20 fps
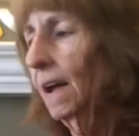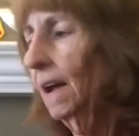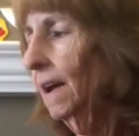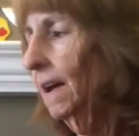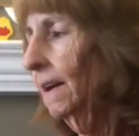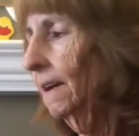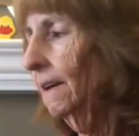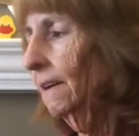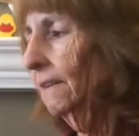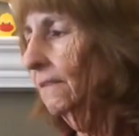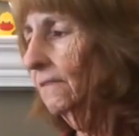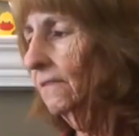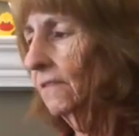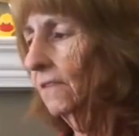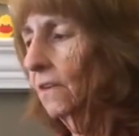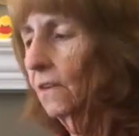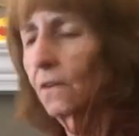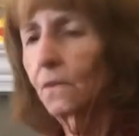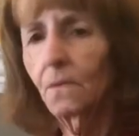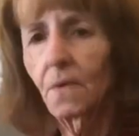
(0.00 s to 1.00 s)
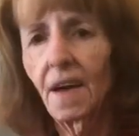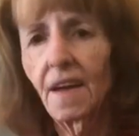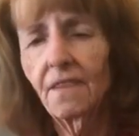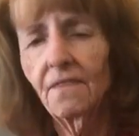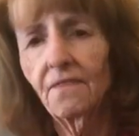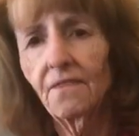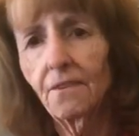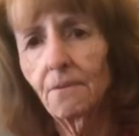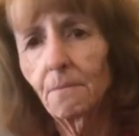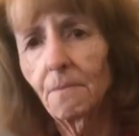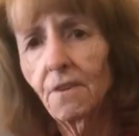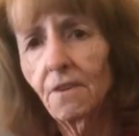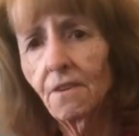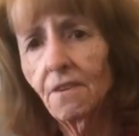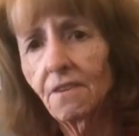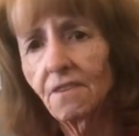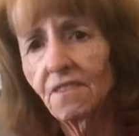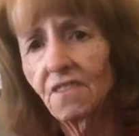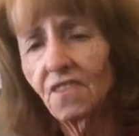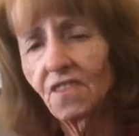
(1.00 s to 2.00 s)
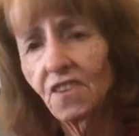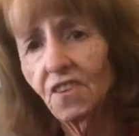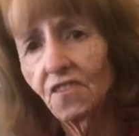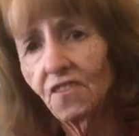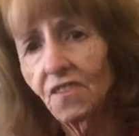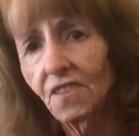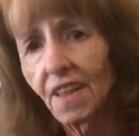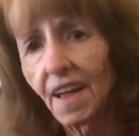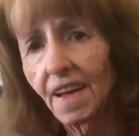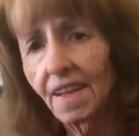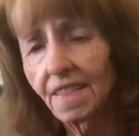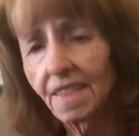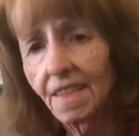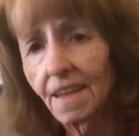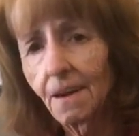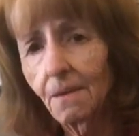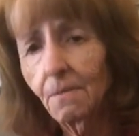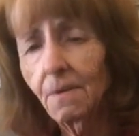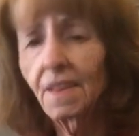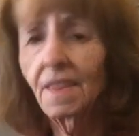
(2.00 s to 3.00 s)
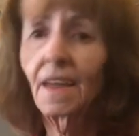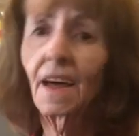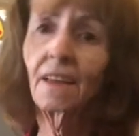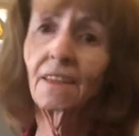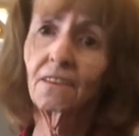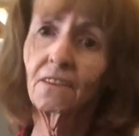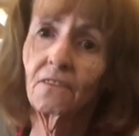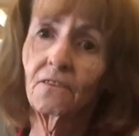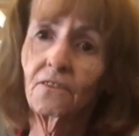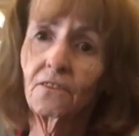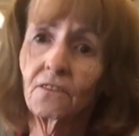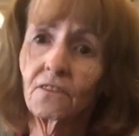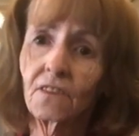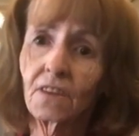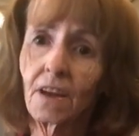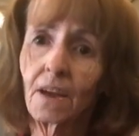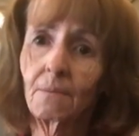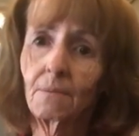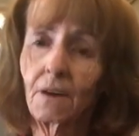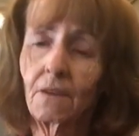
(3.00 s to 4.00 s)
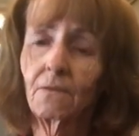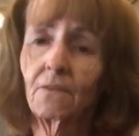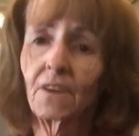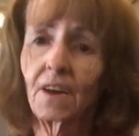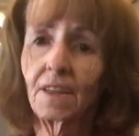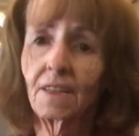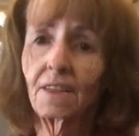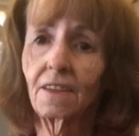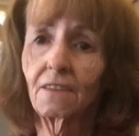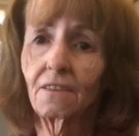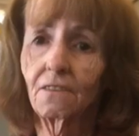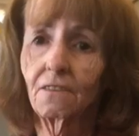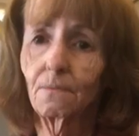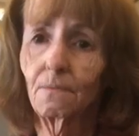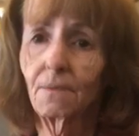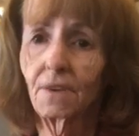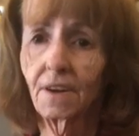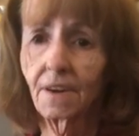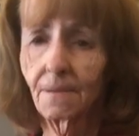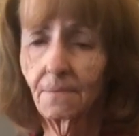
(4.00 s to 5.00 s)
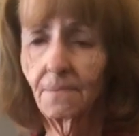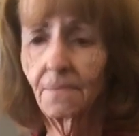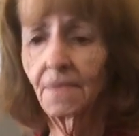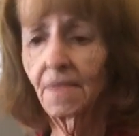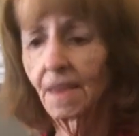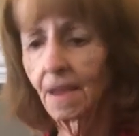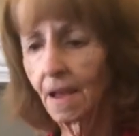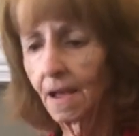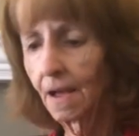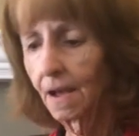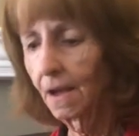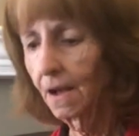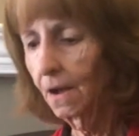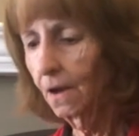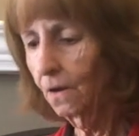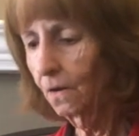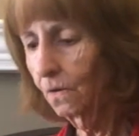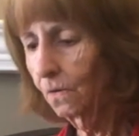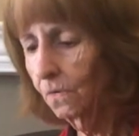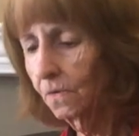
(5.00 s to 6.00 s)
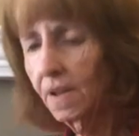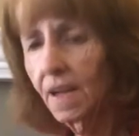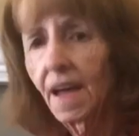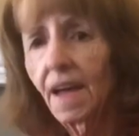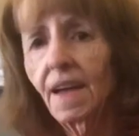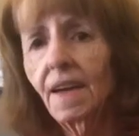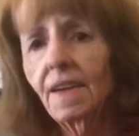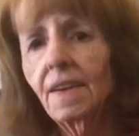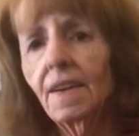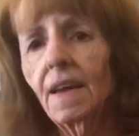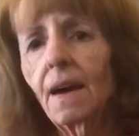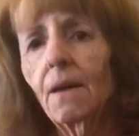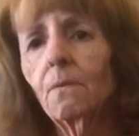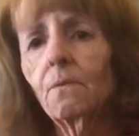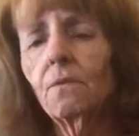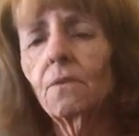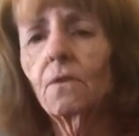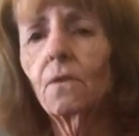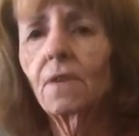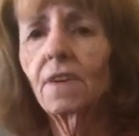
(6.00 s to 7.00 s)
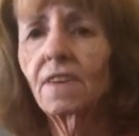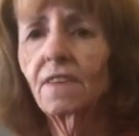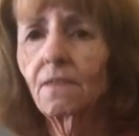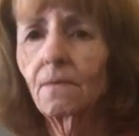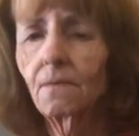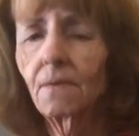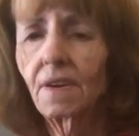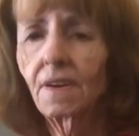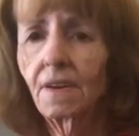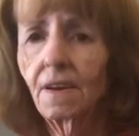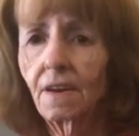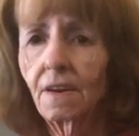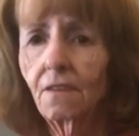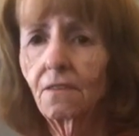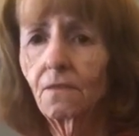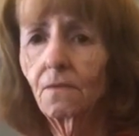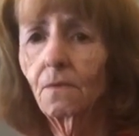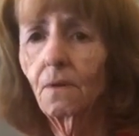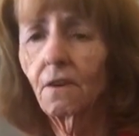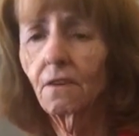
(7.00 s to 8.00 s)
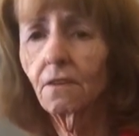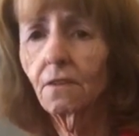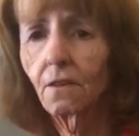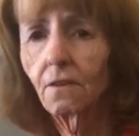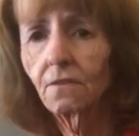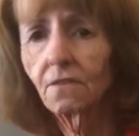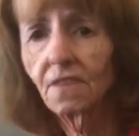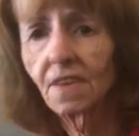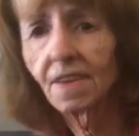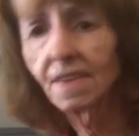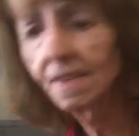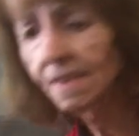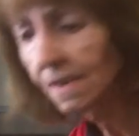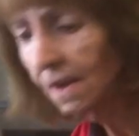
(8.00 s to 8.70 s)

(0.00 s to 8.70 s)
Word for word: of Hooray for Birds. Did you like that one? That's the first time I've read this book. Okay, now we're going to read, do our closing